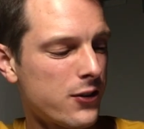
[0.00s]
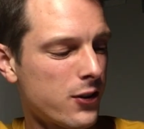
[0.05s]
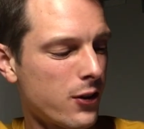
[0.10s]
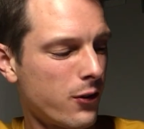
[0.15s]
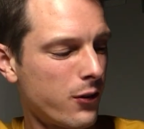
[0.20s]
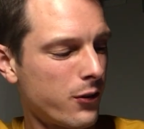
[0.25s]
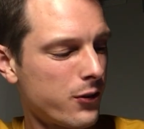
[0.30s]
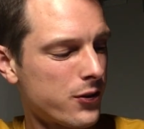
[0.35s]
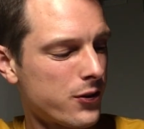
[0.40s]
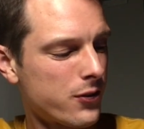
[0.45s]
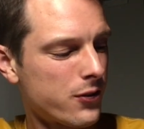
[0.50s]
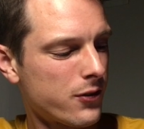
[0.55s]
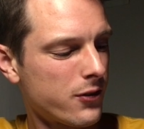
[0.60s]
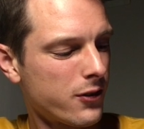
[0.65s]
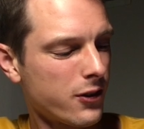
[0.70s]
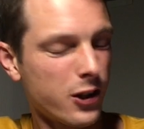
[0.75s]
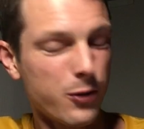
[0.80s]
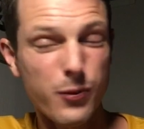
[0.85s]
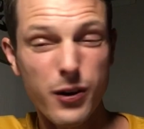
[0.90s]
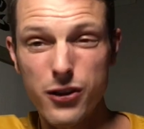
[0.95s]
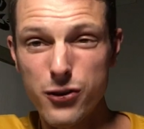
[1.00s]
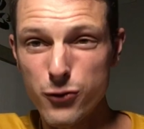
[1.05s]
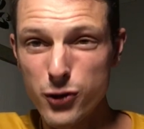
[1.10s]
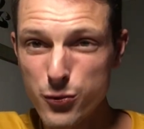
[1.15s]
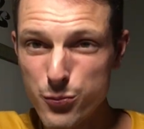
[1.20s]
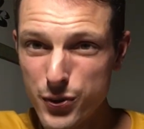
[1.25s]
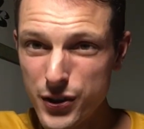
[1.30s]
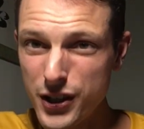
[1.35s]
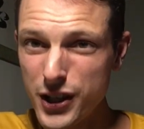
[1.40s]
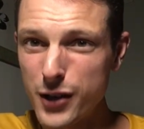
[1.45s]
So it's going to be
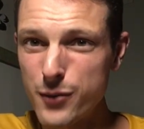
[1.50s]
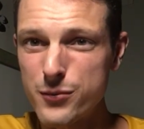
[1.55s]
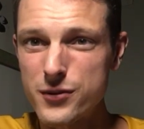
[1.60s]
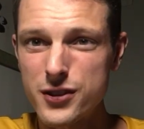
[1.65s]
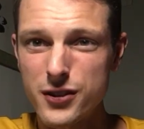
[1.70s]
3 p.m.